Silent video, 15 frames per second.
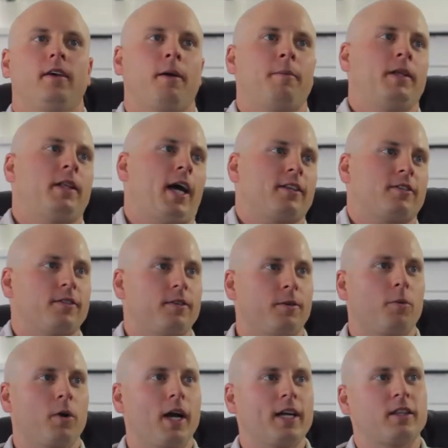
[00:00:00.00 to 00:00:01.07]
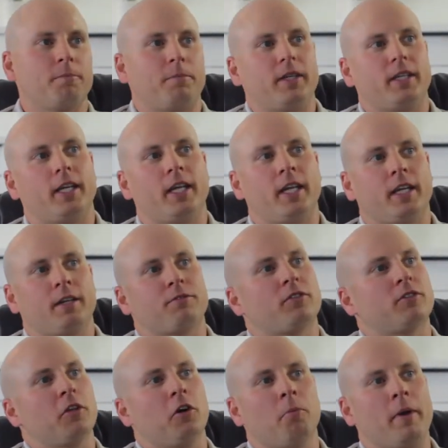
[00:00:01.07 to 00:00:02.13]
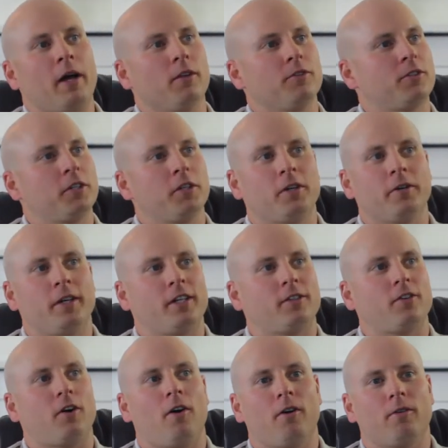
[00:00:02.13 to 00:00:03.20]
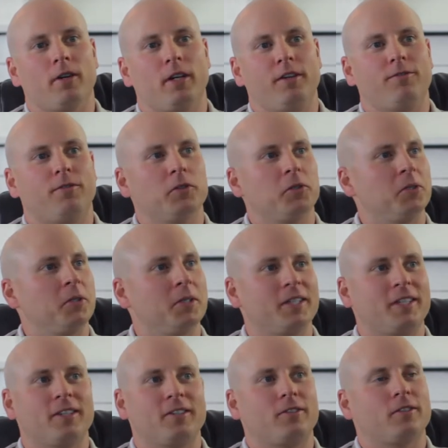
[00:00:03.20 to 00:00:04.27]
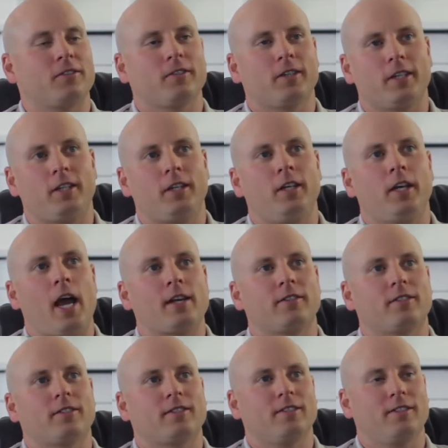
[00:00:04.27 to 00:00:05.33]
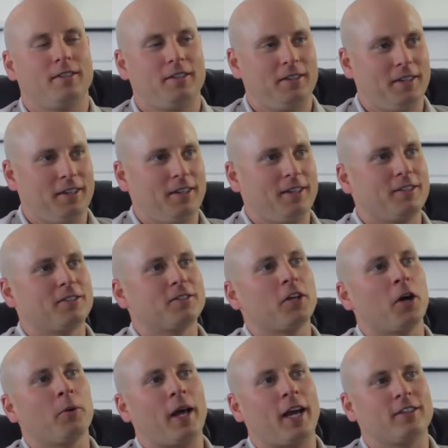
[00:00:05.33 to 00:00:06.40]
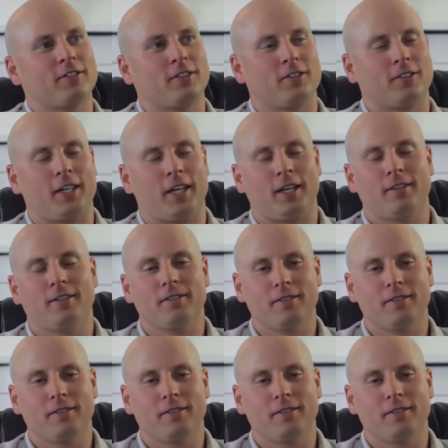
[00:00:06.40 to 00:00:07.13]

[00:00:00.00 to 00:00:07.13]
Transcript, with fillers: I mean, that's we're at the beginning of snowmelt too, and it's already full, and you're just like, yes. Yeah. So nice to see.